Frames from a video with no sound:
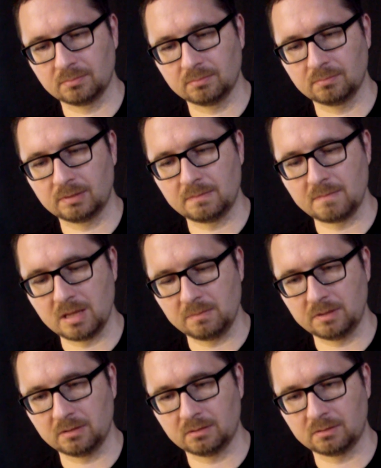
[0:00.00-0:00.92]
but
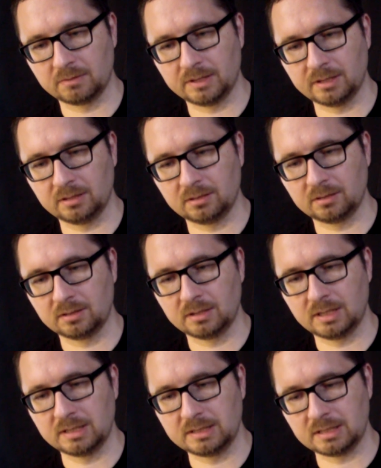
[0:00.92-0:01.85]
maybe already in
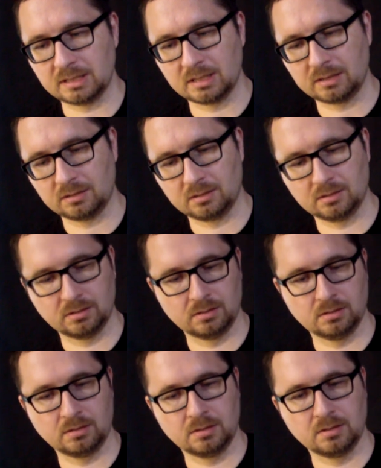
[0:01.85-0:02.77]
89.
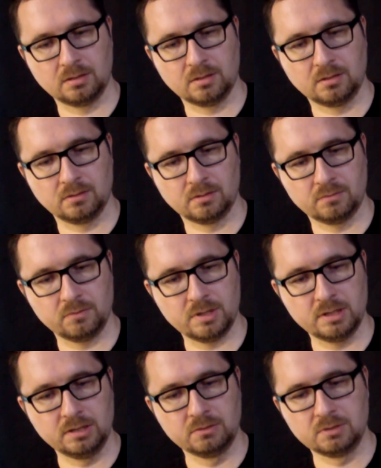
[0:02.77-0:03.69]

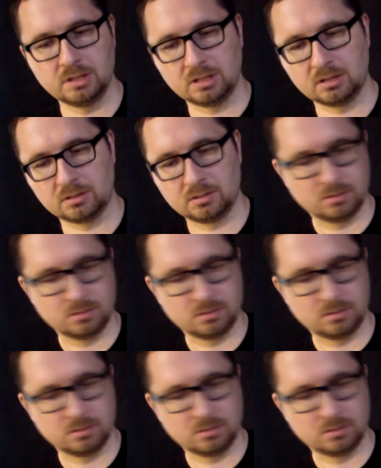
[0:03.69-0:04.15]
Really unique.